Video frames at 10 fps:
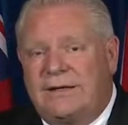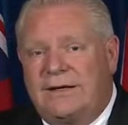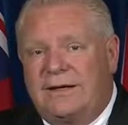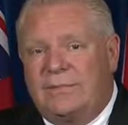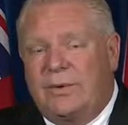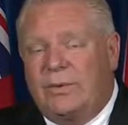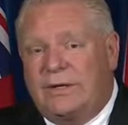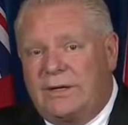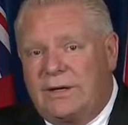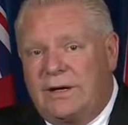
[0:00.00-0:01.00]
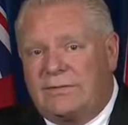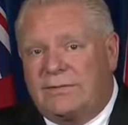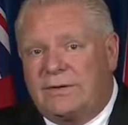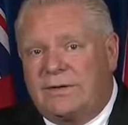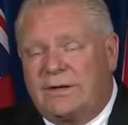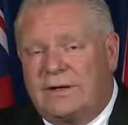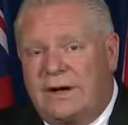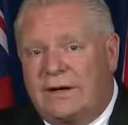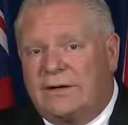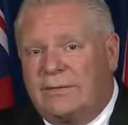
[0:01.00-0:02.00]
Uh, but we did offer a
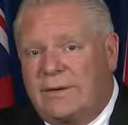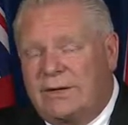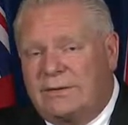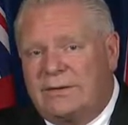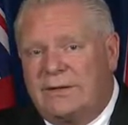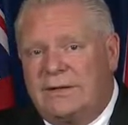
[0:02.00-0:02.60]
higher amount.